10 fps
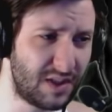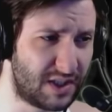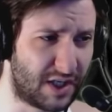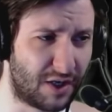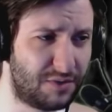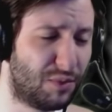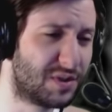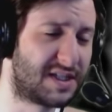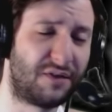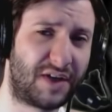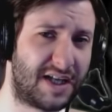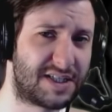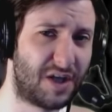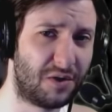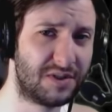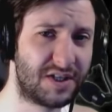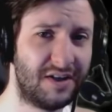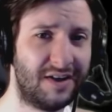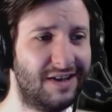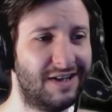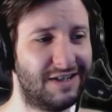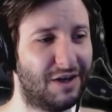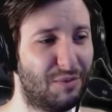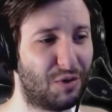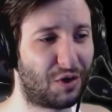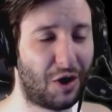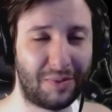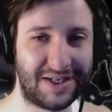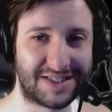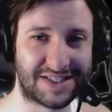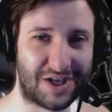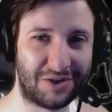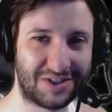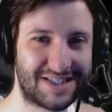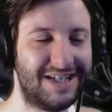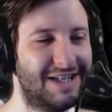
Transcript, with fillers: You know, more stuff gets sold, you know, more copies are sold